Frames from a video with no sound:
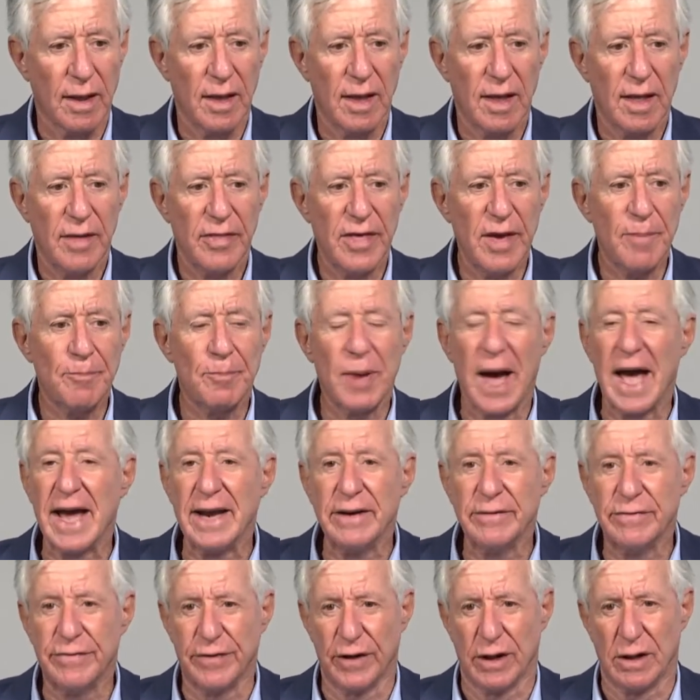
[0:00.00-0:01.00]
They're
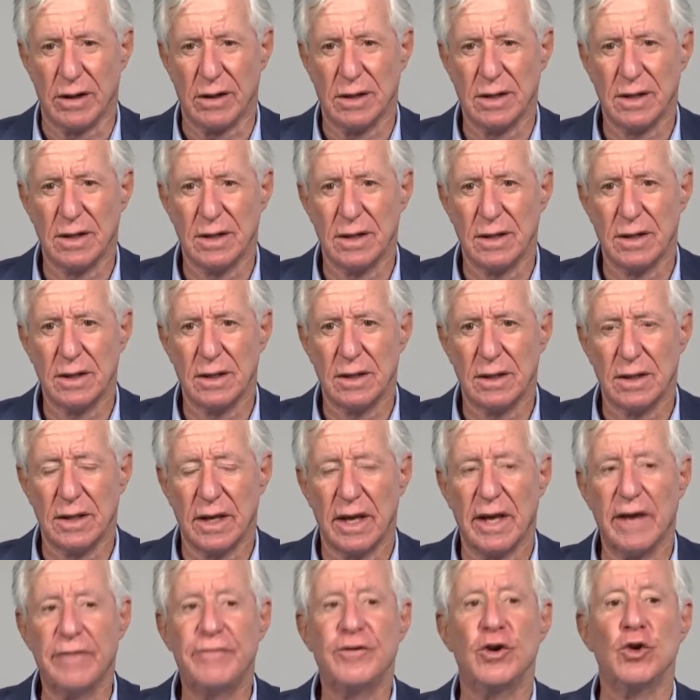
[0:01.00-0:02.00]
painful.
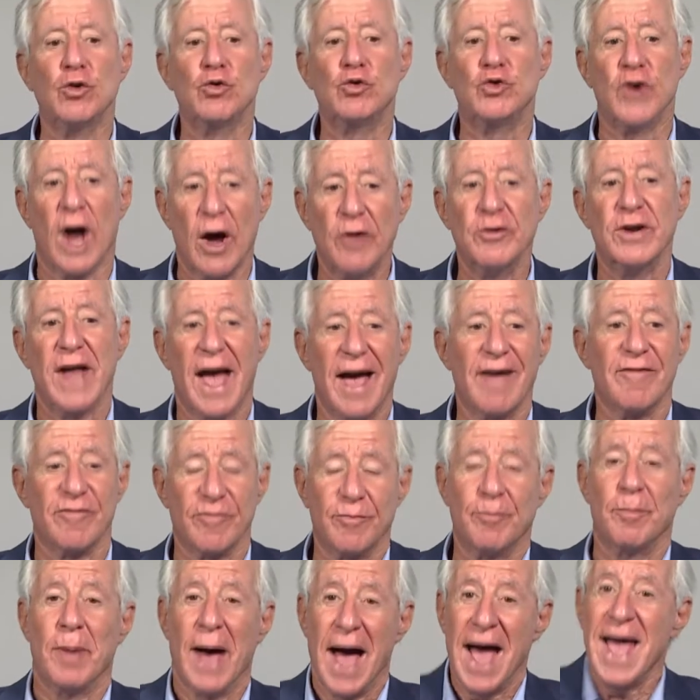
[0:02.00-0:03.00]
If you don't
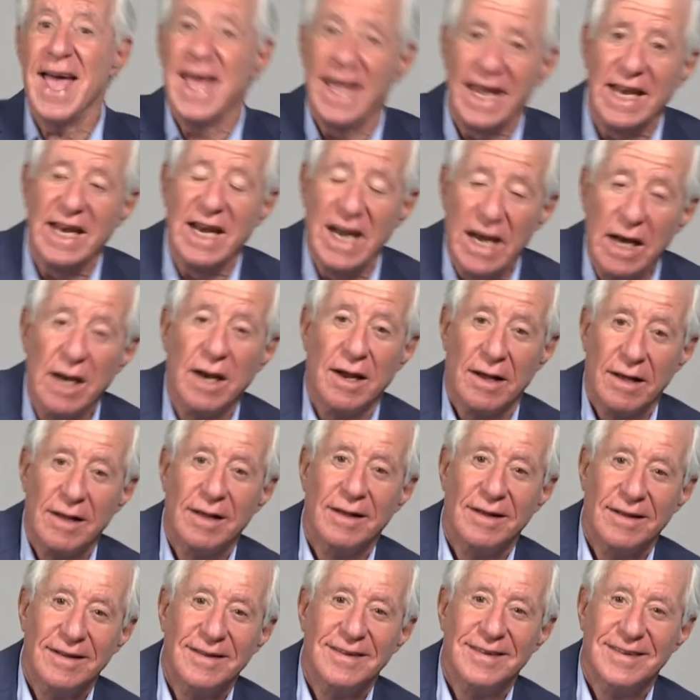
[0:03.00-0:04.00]
have pain,
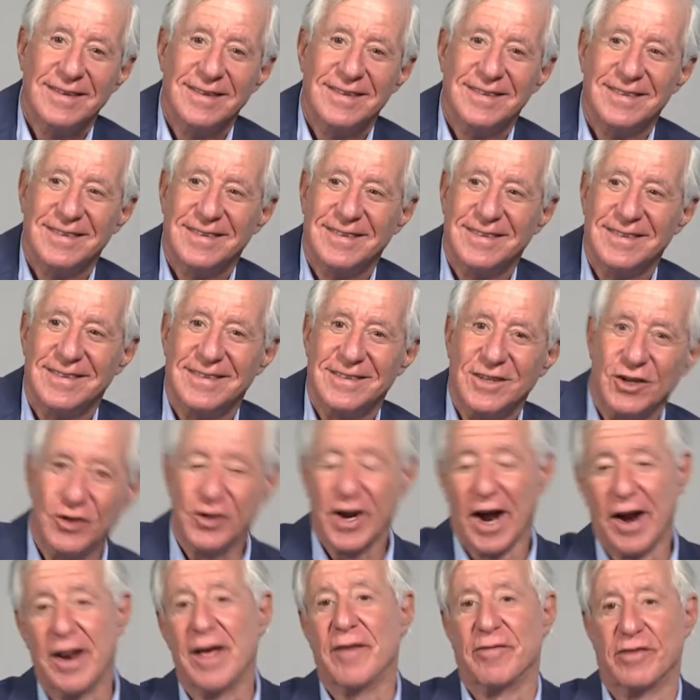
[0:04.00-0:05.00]
you
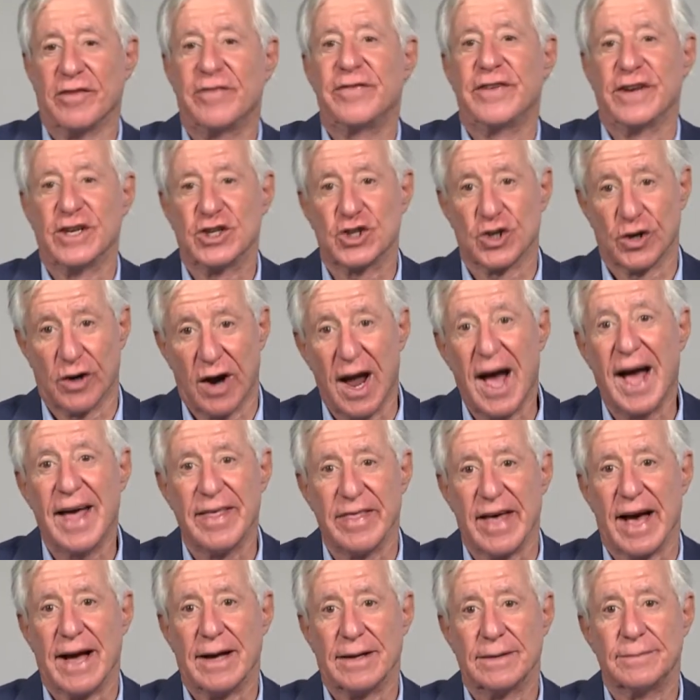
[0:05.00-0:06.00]
don't have a fissure
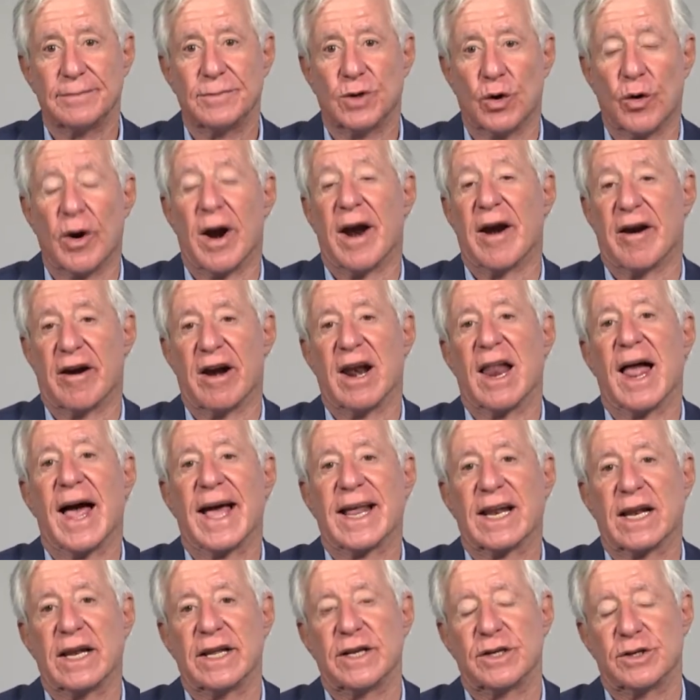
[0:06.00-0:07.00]
either, or are
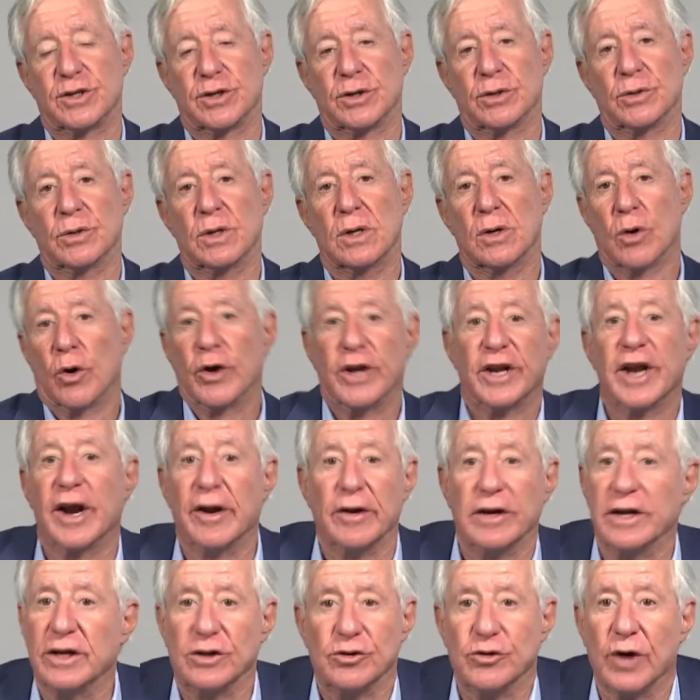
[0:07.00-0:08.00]
unlikely to, or you don't
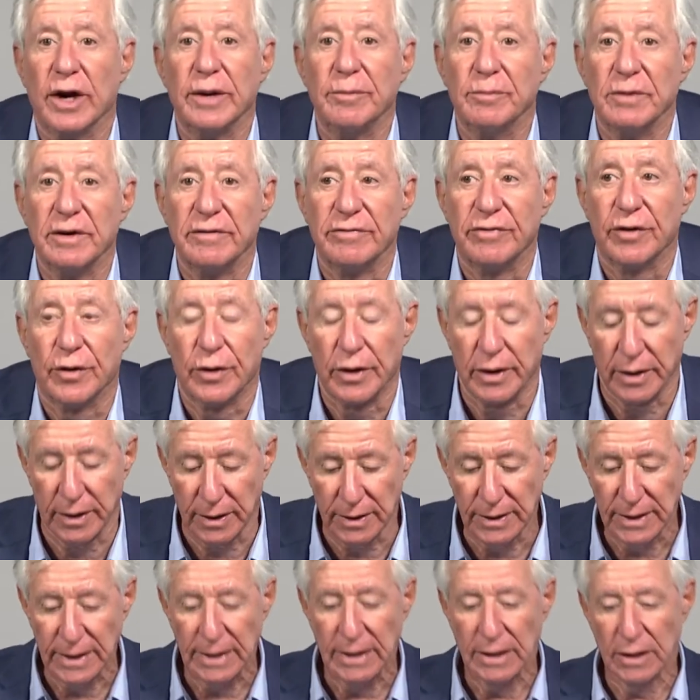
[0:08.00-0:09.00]
need treatment for it.
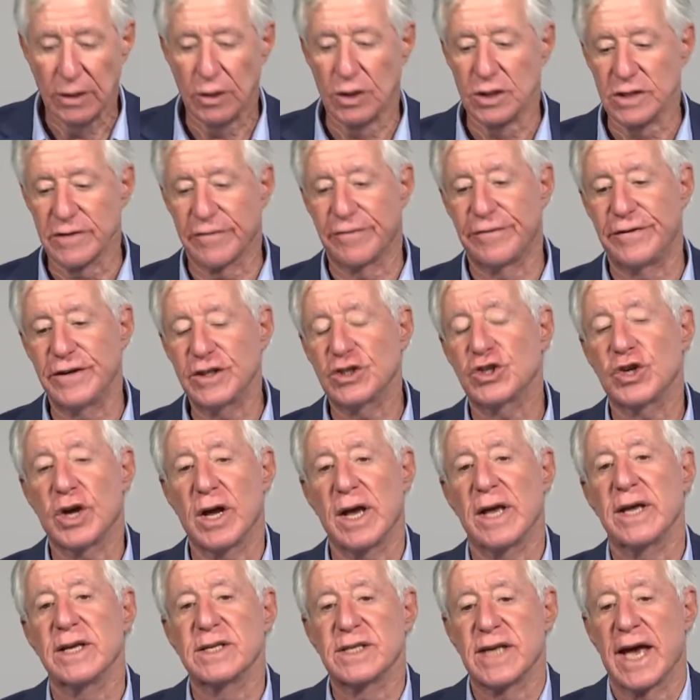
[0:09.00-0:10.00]
Because a fissure
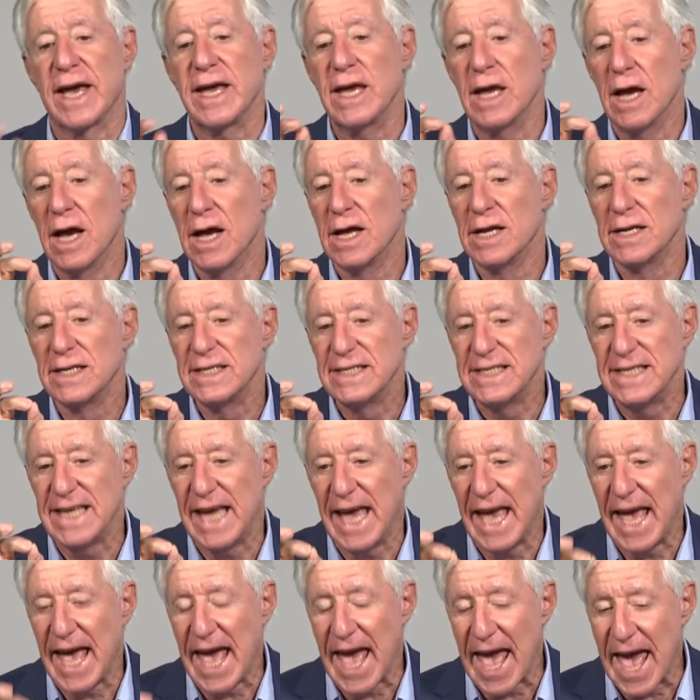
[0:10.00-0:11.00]
is a
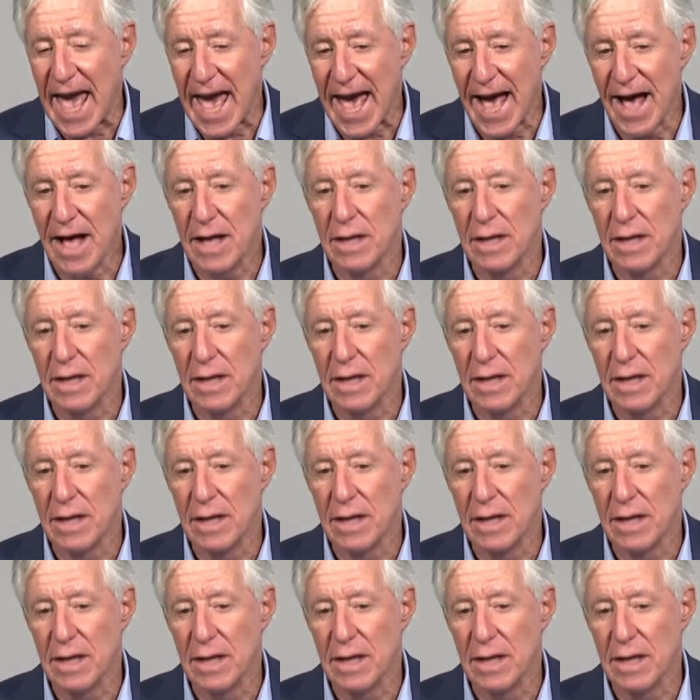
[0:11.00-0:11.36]
tear